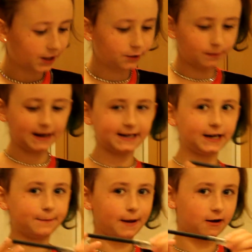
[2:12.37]
you might
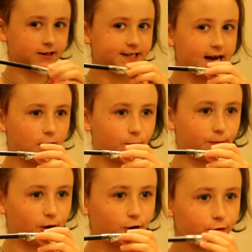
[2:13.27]
need a parent to help
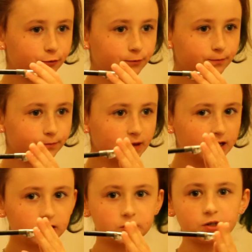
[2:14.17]
you.
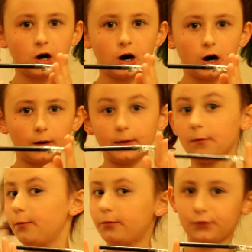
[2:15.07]
So I'll be
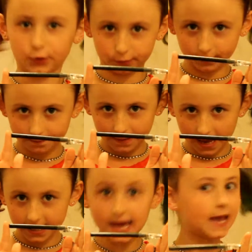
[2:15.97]
just right
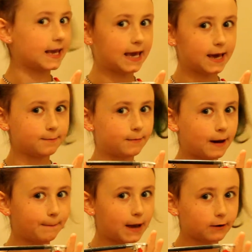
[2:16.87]
back and get
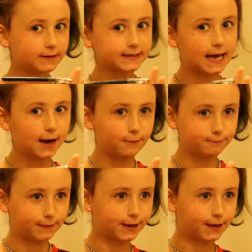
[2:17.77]
my parent to help me.